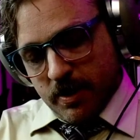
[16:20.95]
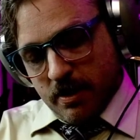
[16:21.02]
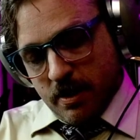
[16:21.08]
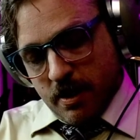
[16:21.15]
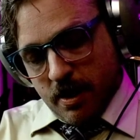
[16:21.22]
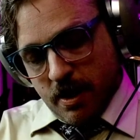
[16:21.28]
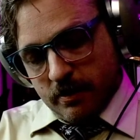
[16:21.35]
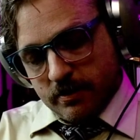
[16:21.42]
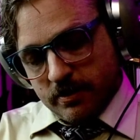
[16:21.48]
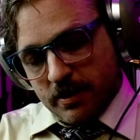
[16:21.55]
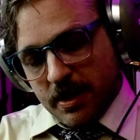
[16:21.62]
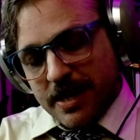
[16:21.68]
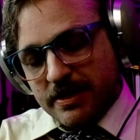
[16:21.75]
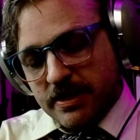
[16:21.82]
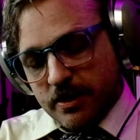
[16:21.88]
Yeah,
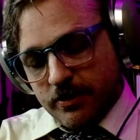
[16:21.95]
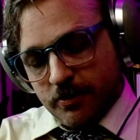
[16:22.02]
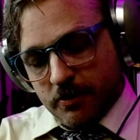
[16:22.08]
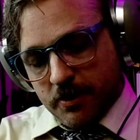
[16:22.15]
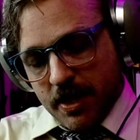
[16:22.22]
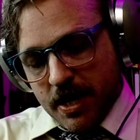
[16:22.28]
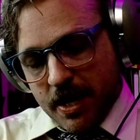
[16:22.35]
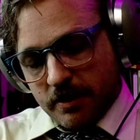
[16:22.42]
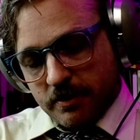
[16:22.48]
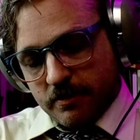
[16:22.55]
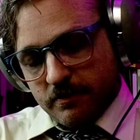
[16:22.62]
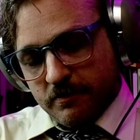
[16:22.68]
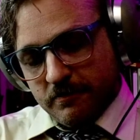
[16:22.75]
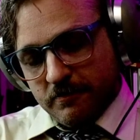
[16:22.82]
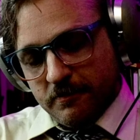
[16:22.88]
nineteen
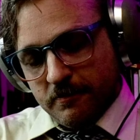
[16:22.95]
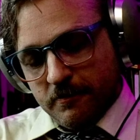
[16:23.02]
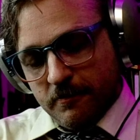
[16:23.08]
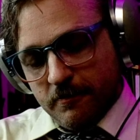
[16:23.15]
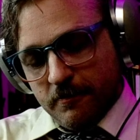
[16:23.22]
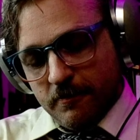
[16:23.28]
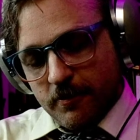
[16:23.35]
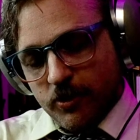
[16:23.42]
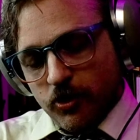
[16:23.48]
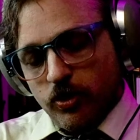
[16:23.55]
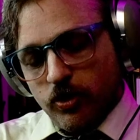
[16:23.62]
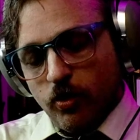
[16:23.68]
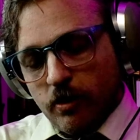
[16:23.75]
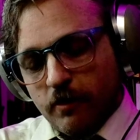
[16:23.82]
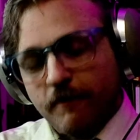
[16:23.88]
thirty-eight. New
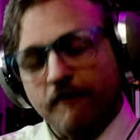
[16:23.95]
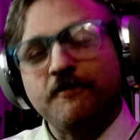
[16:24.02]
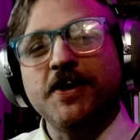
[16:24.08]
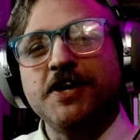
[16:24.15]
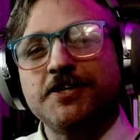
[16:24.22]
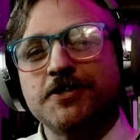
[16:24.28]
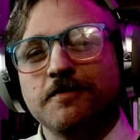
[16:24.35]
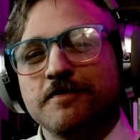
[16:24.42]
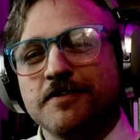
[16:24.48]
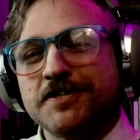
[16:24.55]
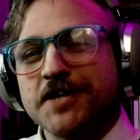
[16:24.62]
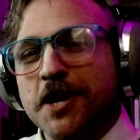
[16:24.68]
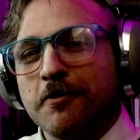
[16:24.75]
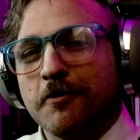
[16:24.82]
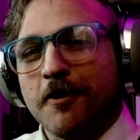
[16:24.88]
York, Feast of the
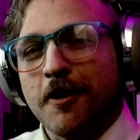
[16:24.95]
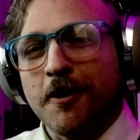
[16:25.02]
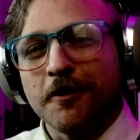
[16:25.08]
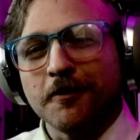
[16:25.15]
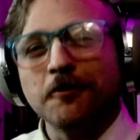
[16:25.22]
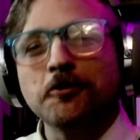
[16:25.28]
Sacred Heart.